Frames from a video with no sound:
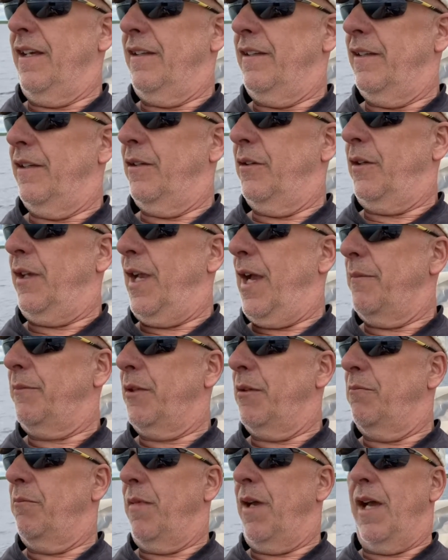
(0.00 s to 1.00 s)
So
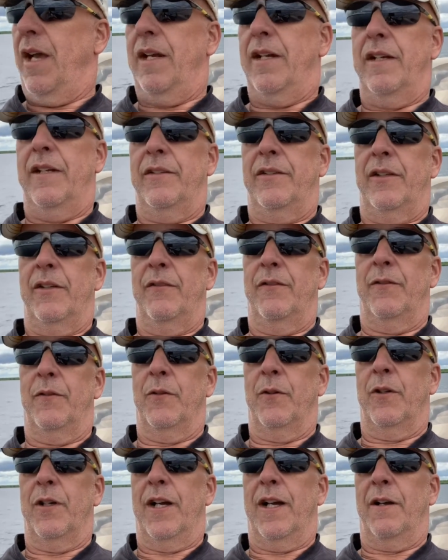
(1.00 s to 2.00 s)
Captain Matt has a
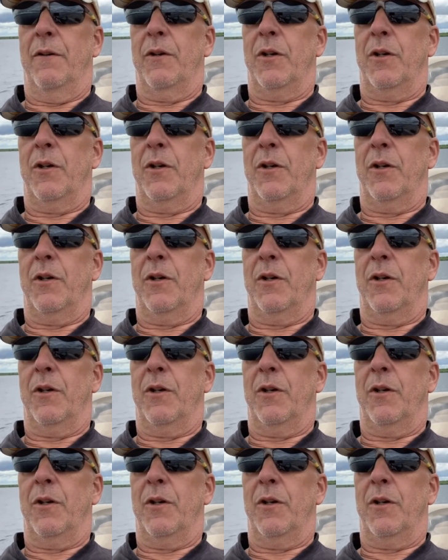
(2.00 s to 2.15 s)
four hour